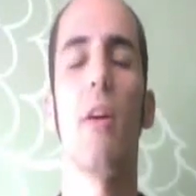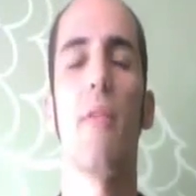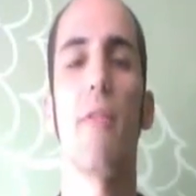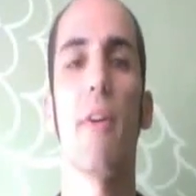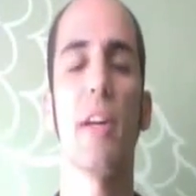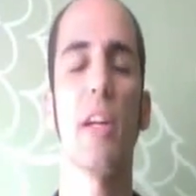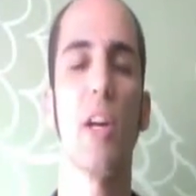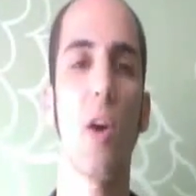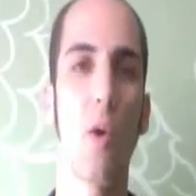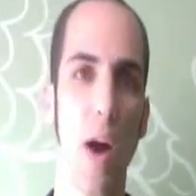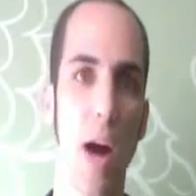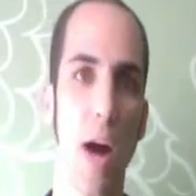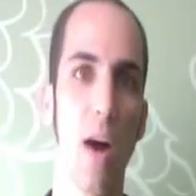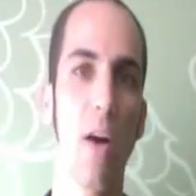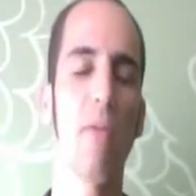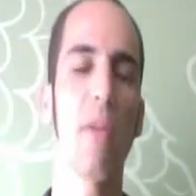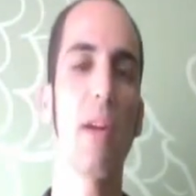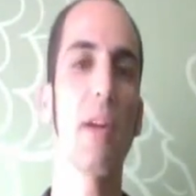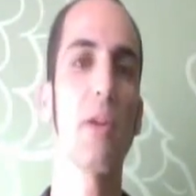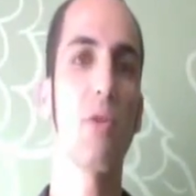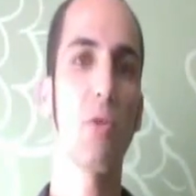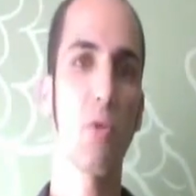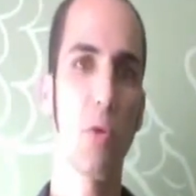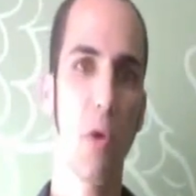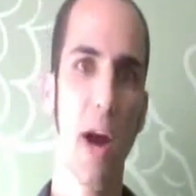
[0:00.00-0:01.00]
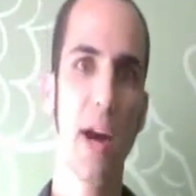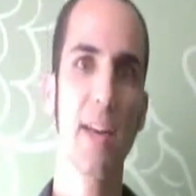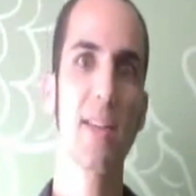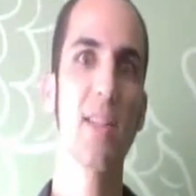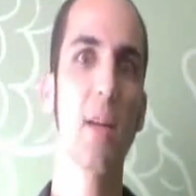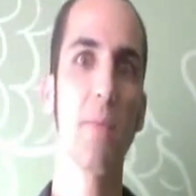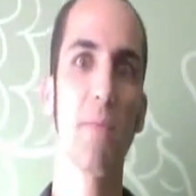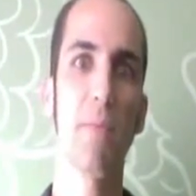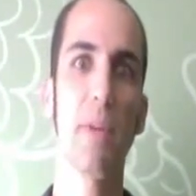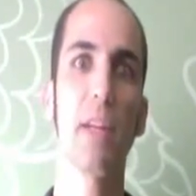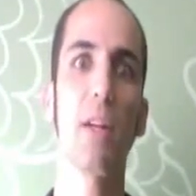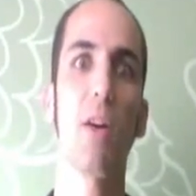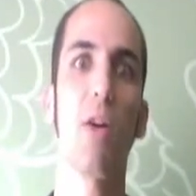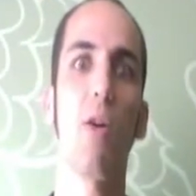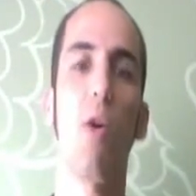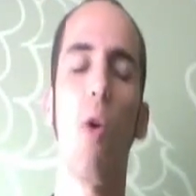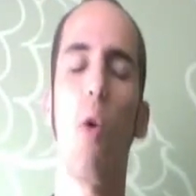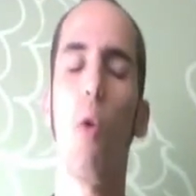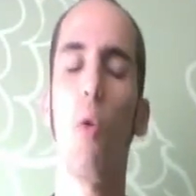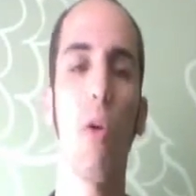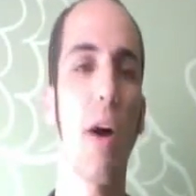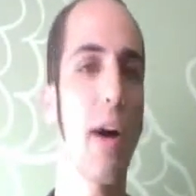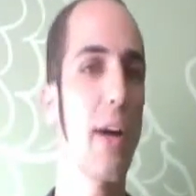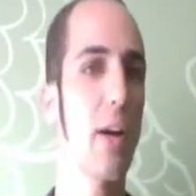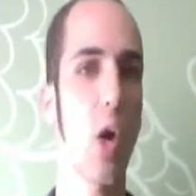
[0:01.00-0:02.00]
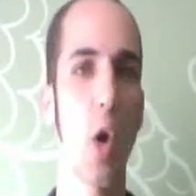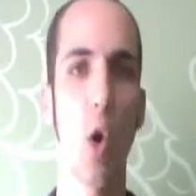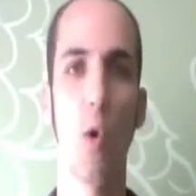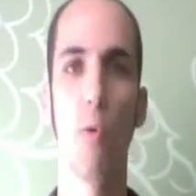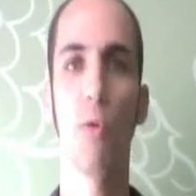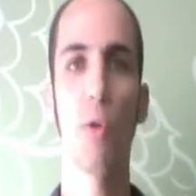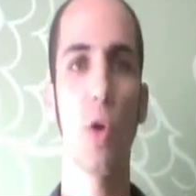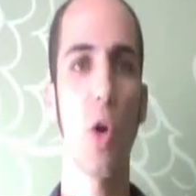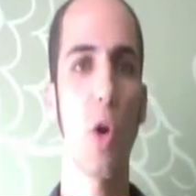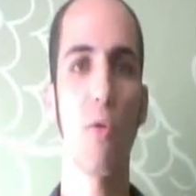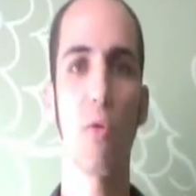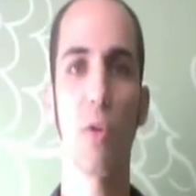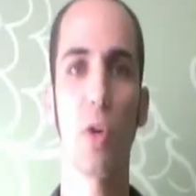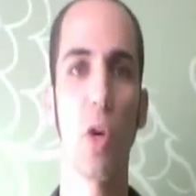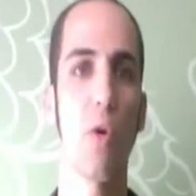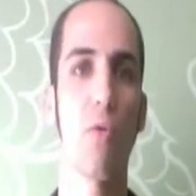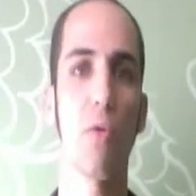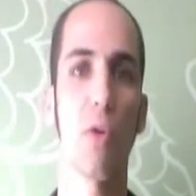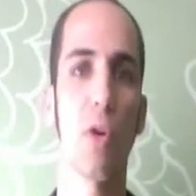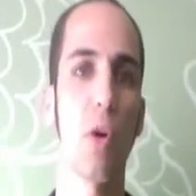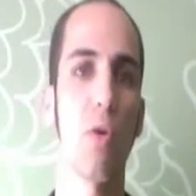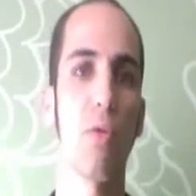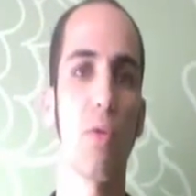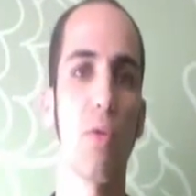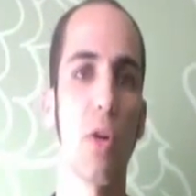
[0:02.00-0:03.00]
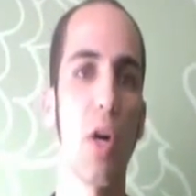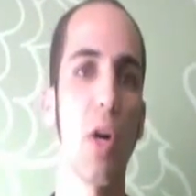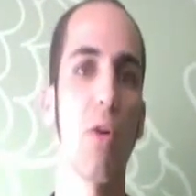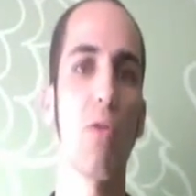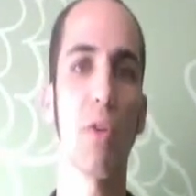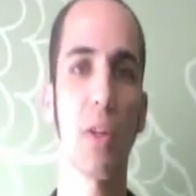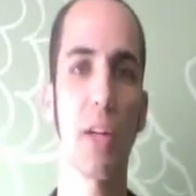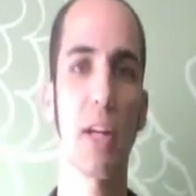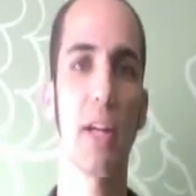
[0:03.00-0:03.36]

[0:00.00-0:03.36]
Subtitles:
They go out, they try something a whole lot over and over and over and over and over